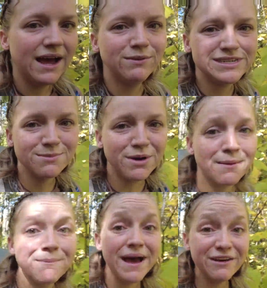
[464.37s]
I went to book
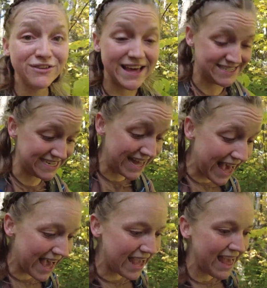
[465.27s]
my flight
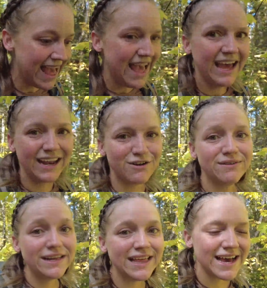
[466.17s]
today, and I
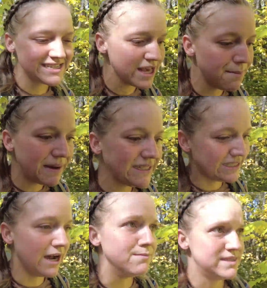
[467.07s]
realized my
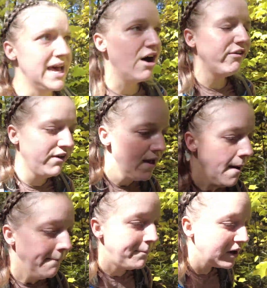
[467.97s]
dumb self
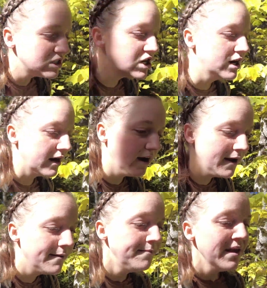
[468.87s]
booked her
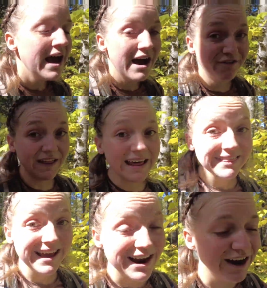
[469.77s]
a flight
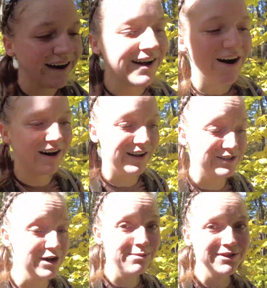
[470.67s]
there on
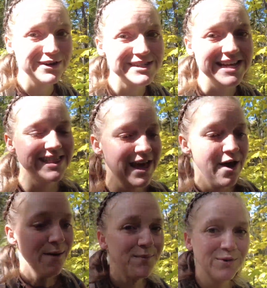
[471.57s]
October 13th
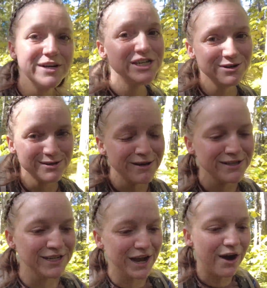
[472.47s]
when she was supposed
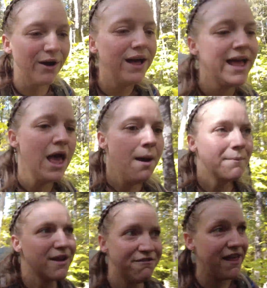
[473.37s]
to go,
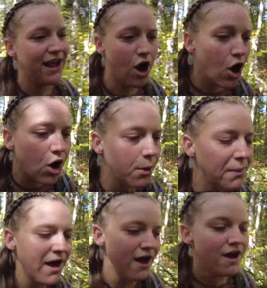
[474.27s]
but a flight home
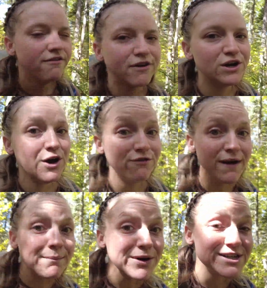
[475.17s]
for
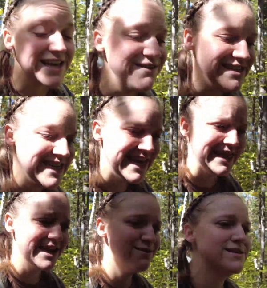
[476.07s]
November 17th.
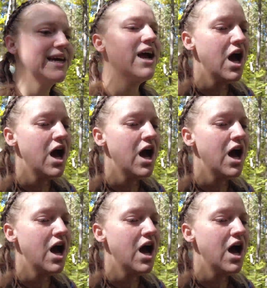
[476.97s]
And I was like,